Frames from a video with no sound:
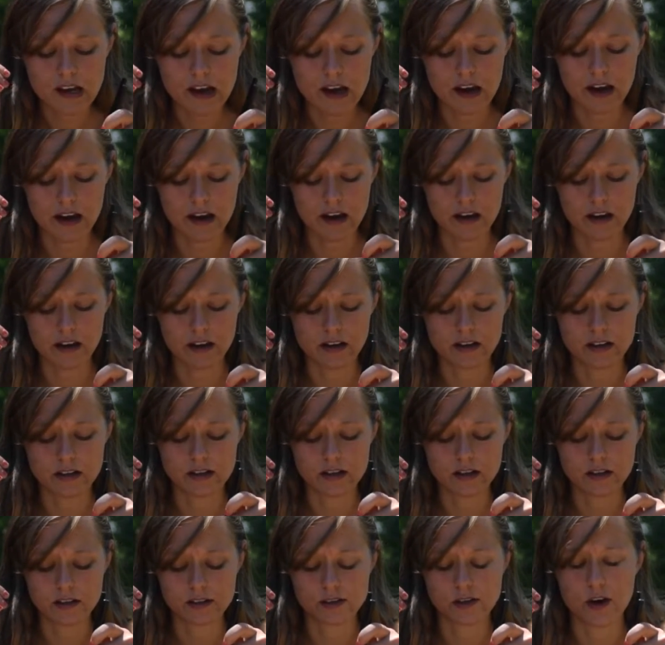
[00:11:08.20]
And
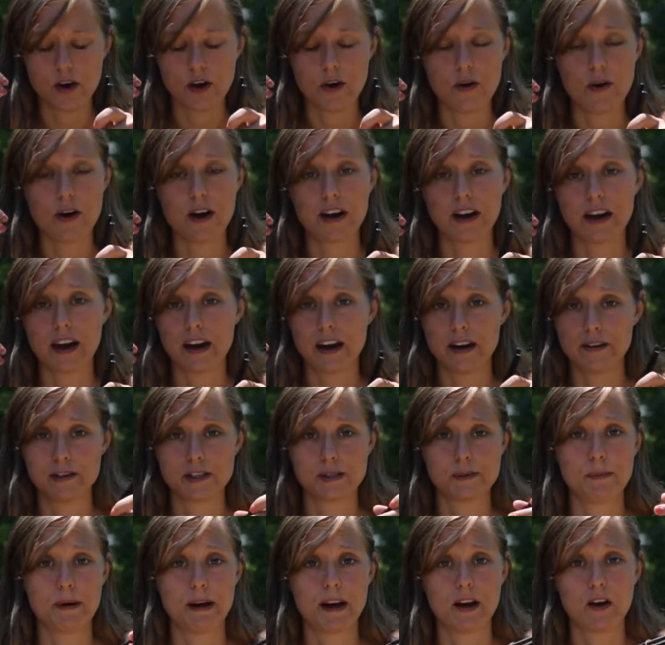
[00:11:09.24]
so again, I was
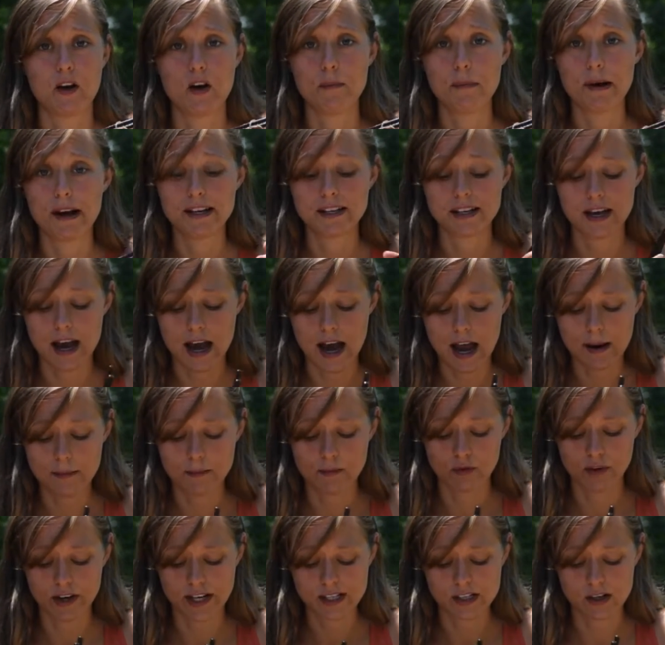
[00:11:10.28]
spending all my
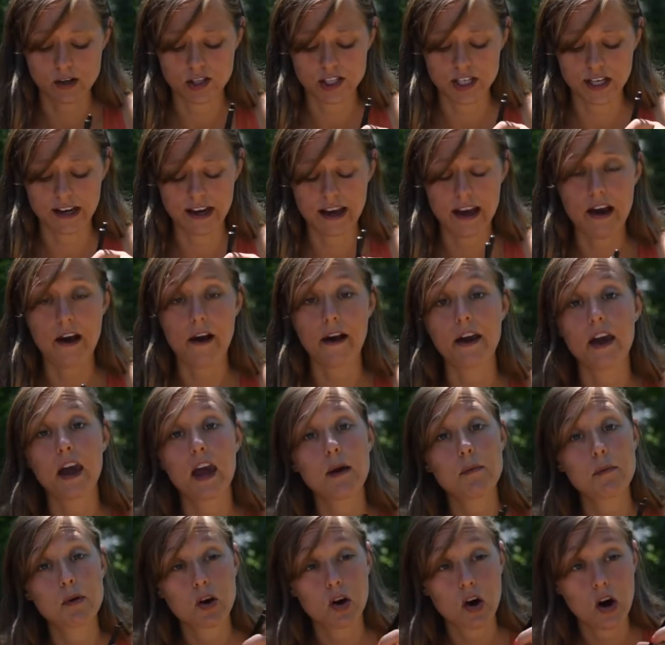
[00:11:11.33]
time researching it. I
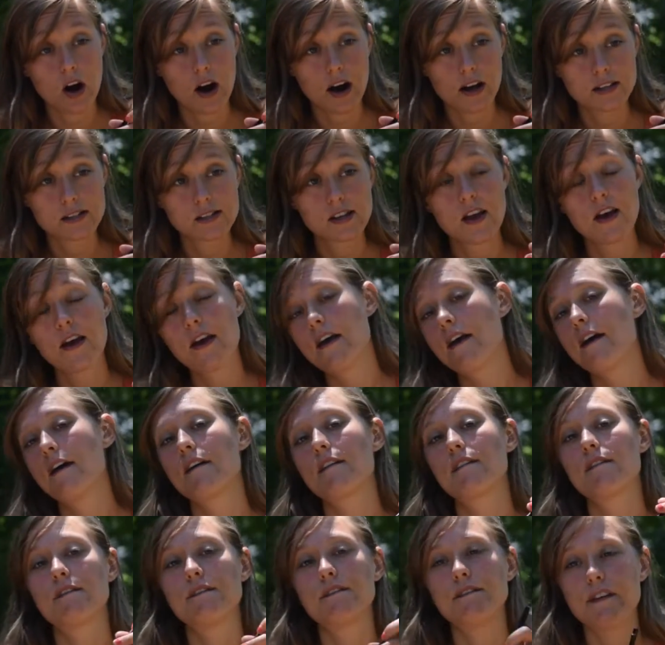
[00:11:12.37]
came across
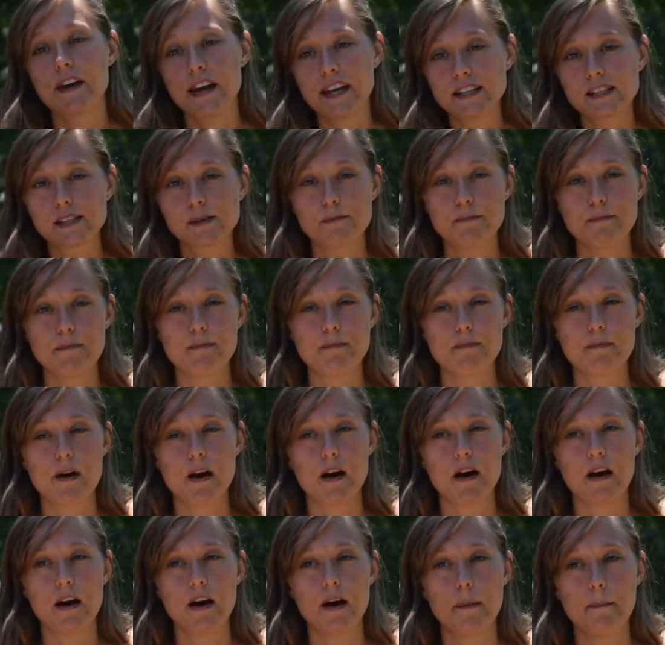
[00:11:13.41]
face
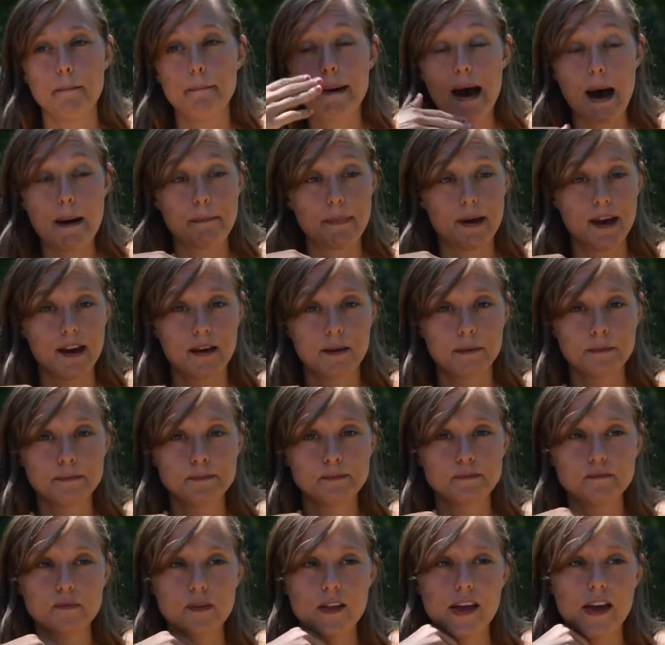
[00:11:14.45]
mapping.
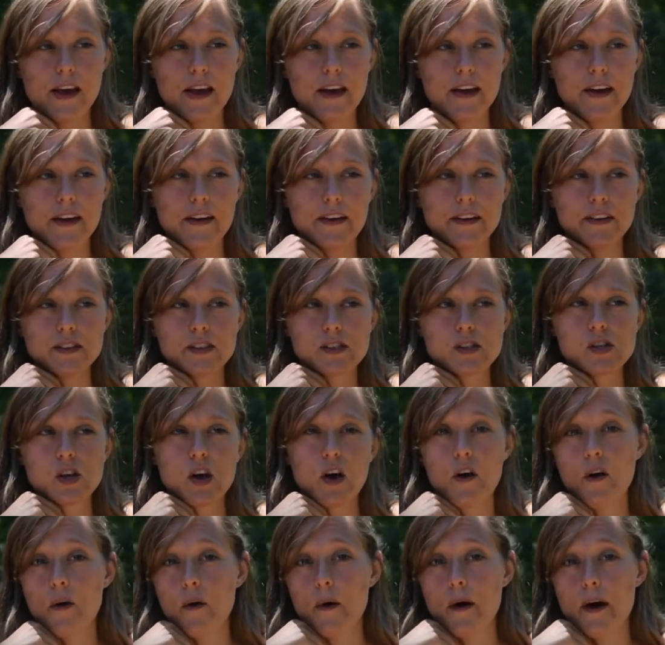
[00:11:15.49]
And
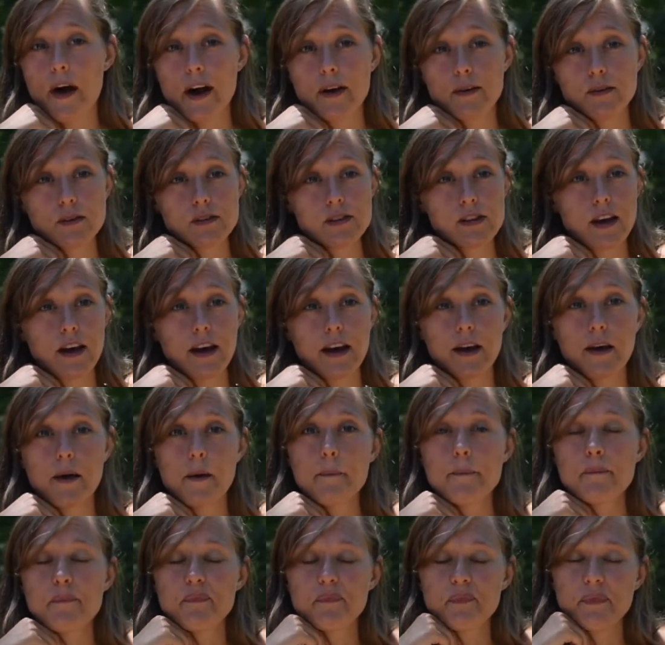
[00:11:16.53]
so I was like,
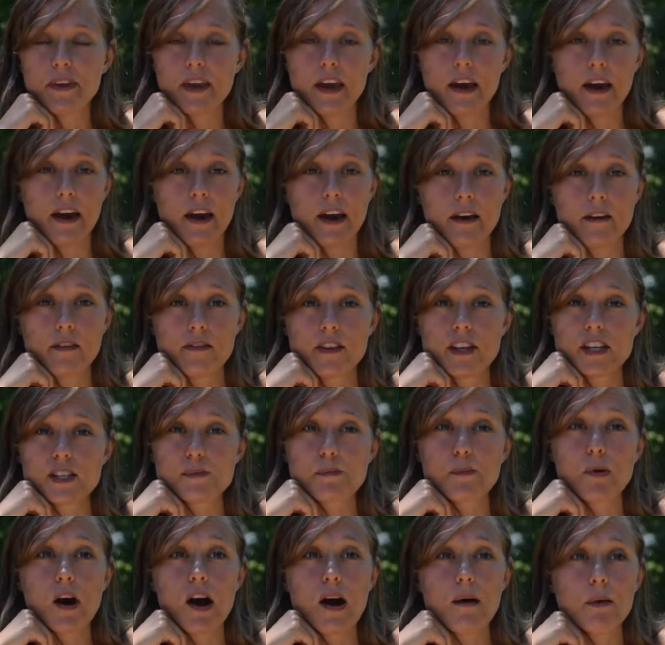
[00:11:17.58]
okay, this
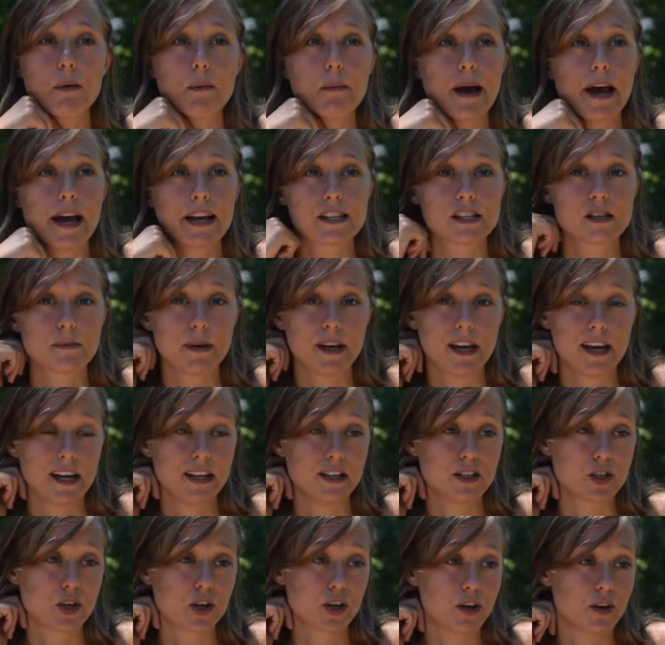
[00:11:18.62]
problem has to be
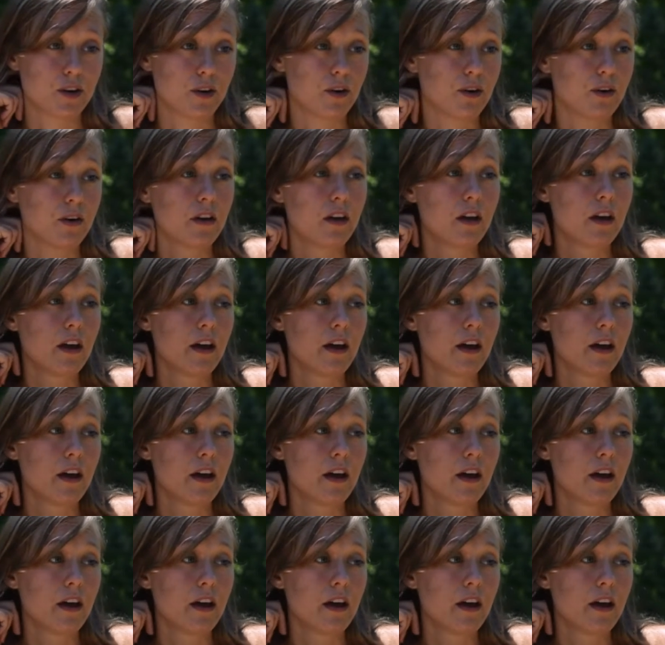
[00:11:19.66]
internal.